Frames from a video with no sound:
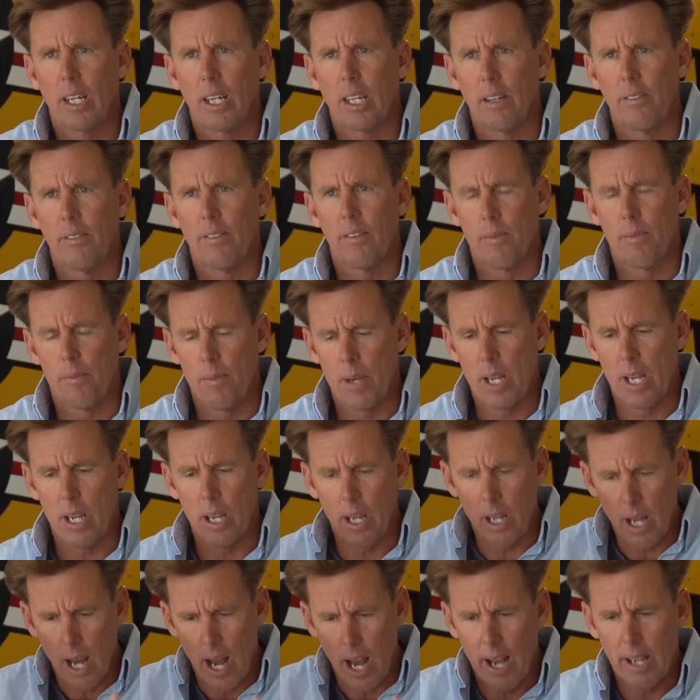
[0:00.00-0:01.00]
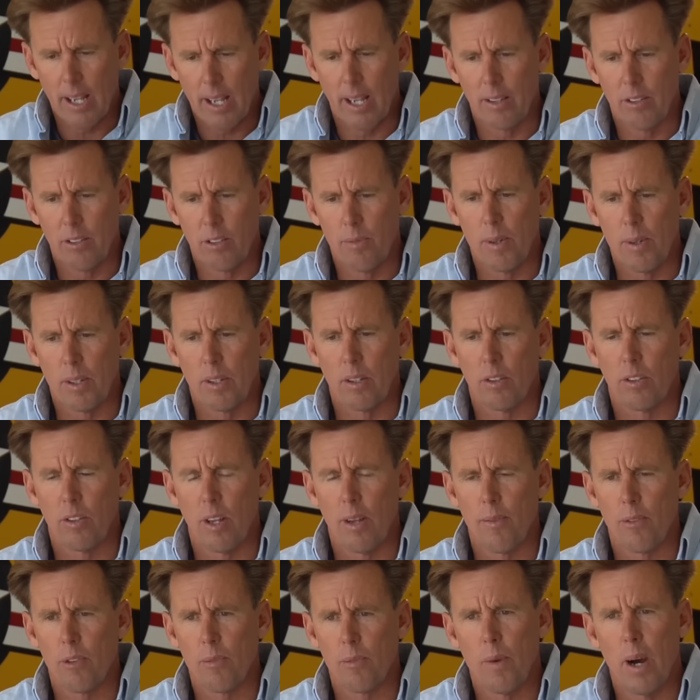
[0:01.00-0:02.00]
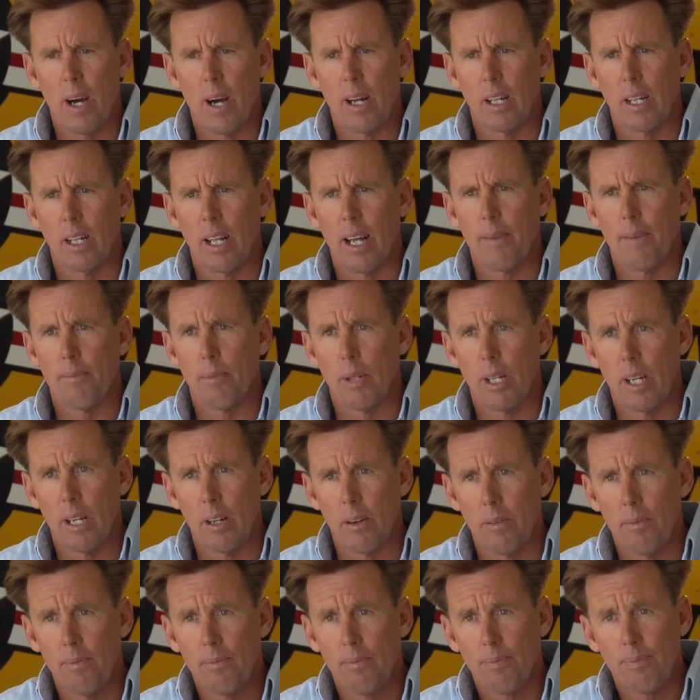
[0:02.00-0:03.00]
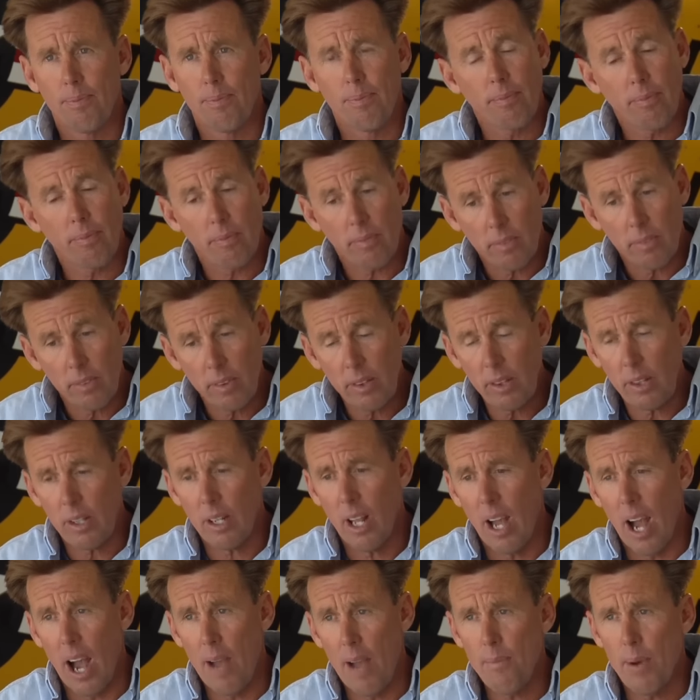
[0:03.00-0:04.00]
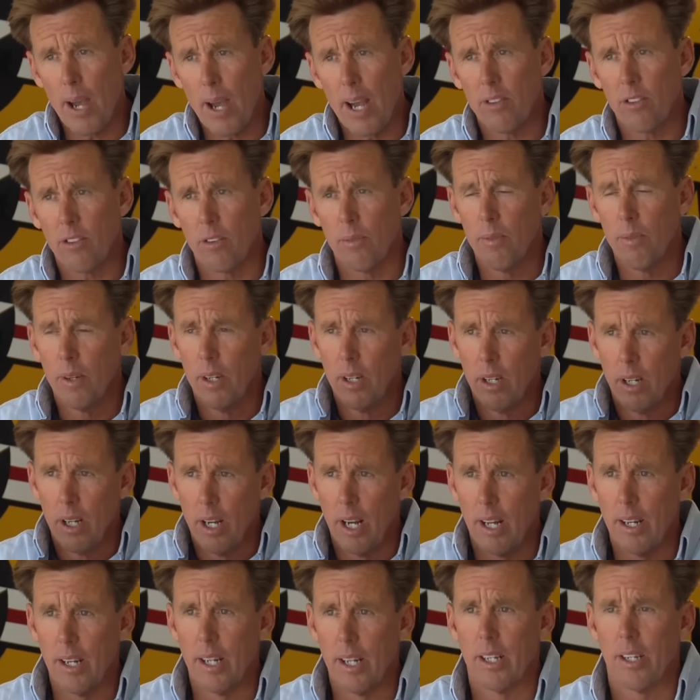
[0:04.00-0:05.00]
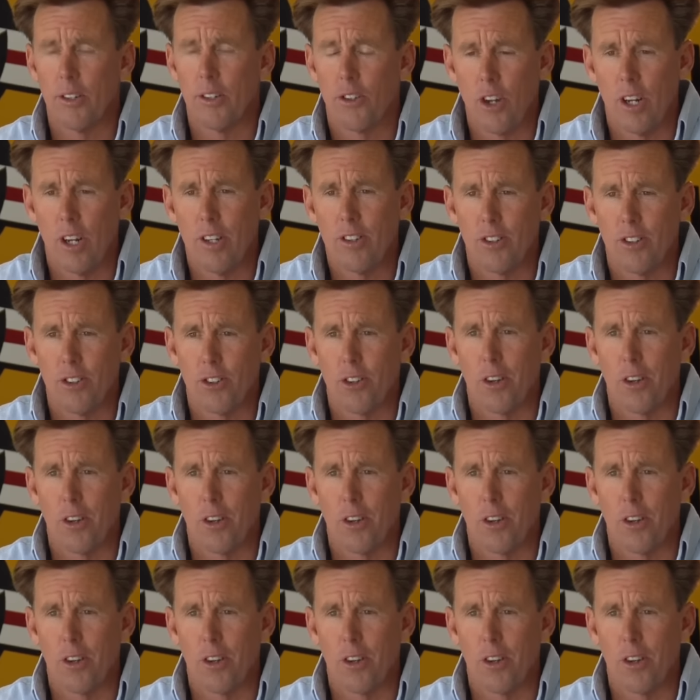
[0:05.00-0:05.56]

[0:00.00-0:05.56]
Luckily for me, I catch him at the same spot a lap later. I pass him, and then the chase